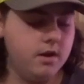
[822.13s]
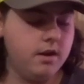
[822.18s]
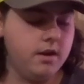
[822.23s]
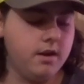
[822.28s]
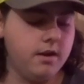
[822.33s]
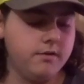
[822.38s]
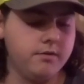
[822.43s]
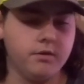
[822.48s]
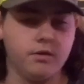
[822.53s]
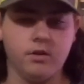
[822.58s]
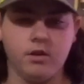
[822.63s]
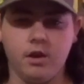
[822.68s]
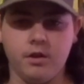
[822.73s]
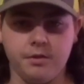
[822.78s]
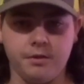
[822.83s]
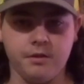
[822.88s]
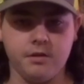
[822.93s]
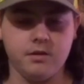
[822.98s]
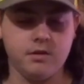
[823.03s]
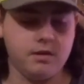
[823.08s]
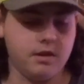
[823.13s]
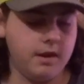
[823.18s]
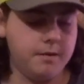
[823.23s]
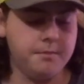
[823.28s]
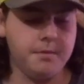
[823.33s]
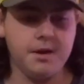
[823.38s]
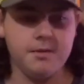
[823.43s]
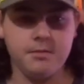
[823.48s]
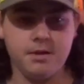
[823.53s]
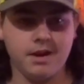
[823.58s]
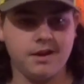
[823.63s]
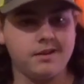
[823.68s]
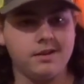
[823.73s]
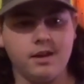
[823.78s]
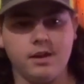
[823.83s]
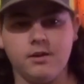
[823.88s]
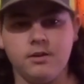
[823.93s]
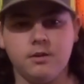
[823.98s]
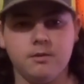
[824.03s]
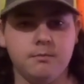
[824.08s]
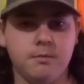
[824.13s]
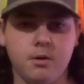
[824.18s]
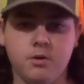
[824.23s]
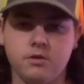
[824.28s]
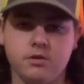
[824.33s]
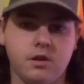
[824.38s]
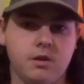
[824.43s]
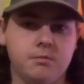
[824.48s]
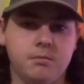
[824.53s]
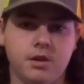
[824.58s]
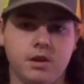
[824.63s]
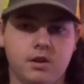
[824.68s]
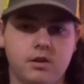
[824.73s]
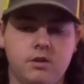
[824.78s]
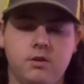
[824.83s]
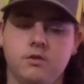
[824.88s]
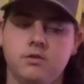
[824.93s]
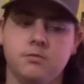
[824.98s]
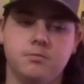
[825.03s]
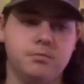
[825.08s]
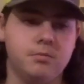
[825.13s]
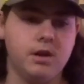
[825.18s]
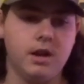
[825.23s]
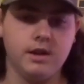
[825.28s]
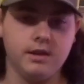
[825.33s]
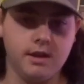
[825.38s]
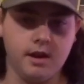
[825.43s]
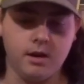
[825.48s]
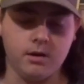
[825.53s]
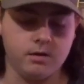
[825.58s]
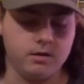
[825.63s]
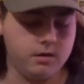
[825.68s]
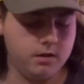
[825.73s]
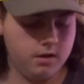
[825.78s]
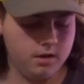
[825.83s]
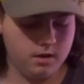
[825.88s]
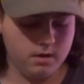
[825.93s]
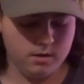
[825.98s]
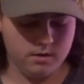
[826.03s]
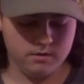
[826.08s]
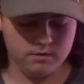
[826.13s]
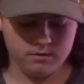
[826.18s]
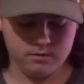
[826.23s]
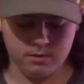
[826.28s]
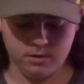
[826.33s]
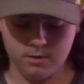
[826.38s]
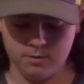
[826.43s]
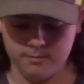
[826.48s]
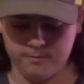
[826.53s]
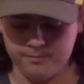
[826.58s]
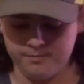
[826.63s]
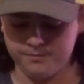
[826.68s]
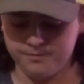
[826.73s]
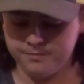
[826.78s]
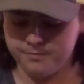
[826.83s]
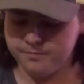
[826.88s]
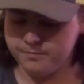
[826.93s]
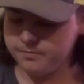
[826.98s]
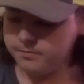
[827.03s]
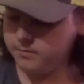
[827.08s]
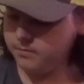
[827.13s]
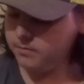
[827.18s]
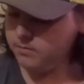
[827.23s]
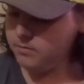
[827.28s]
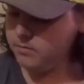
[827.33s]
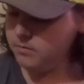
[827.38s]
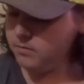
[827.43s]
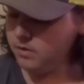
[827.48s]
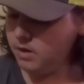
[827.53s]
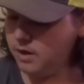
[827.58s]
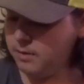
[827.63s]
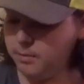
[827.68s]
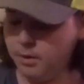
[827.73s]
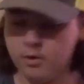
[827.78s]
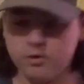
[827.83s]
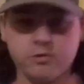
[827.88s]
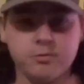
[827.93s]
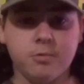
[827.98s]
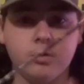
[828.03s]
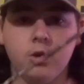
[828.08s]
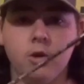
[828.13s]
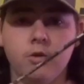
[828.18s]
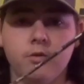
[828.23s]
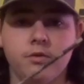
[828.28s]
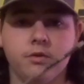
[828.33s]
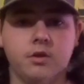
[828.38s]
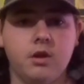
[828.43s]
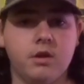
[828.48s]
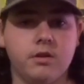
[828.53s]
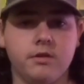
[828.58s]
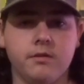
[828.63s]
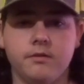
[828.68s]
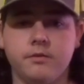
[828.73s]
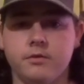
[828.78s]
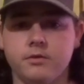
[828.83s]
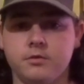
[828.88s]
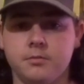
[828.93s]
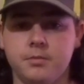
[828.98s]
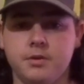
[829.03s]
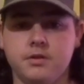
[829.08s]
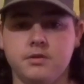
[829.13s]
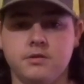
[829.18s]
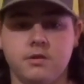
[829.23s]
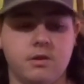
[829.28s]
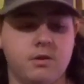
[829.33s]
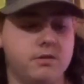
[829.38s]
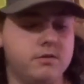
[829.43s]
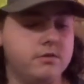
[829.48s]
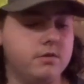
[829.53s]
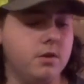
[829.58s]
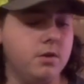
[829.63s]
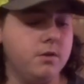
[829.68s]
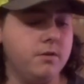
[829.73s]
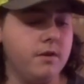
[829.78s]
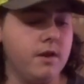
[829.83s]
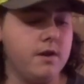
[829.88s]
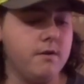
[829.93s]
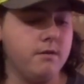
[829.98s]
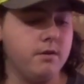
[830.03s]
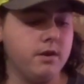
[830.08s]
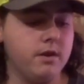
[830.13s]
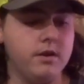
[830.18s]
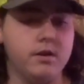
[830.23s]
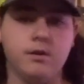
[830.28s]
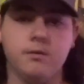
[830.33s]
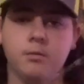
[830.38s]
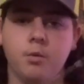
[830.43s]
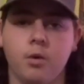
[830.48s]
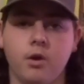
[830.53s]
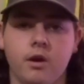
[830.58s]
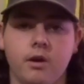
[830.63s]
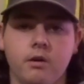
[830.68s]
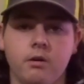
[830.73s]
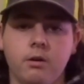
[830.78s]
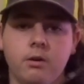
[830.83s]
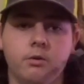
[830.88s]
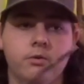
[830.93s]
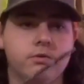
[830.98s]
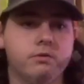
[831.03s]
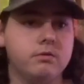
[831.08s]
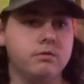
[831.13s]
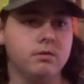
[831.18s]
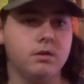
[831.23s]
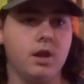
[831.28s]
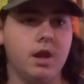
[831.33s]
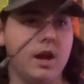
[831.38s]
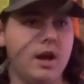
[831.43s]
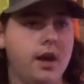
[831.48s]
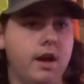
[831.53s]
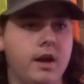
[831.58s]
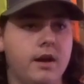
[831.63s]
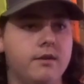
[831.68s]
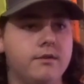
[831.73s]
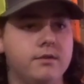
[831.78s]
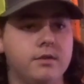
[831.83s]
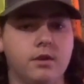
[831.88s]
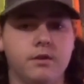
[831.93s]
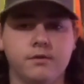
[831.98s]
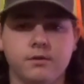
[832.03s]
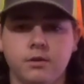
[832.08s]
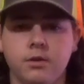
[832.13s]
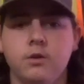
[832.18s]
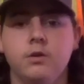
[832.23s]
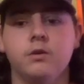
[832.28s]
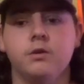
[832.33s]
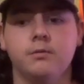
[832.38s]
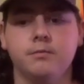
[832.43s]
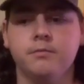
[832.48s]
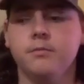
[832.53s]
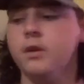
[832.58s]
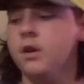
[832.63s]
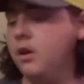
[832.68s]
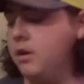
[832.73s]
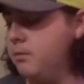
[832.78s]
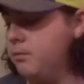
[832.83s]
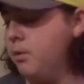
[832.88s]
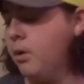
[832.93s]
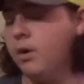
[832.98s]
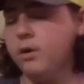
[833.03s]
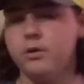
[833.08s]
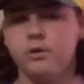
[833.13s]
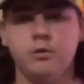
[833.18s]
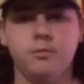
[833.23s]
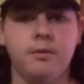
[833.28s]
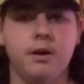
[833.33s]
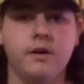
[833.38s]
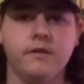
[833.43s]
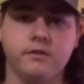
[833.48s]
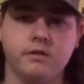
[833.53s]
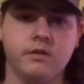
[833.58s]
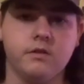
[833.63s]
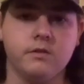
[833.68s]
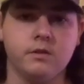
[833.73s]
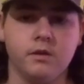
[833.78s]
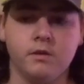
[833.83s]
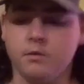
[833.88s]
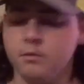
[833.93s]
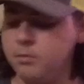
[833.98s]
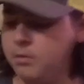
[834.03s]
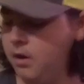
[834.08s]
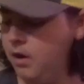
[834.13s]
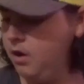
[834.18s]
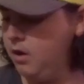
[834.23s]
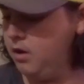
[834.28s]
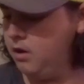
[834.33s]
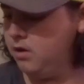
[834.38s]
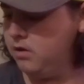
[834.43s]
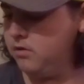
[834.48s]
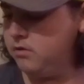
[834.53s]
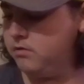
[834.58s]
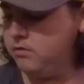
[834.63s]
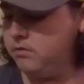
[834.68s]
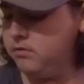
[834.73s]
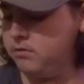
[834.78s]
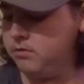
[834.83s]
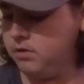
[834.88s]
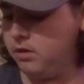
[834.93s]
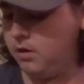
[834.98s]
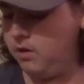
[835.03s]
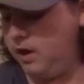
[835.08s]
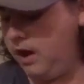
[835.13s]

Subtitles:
for nothing. Maybe I can take it to the bow shop and they can use it, but I doubt it. So I bought some glue for nothing for some inserts. So if I ever get any more arrows, I have enough glue to probably do about 6 of them. So I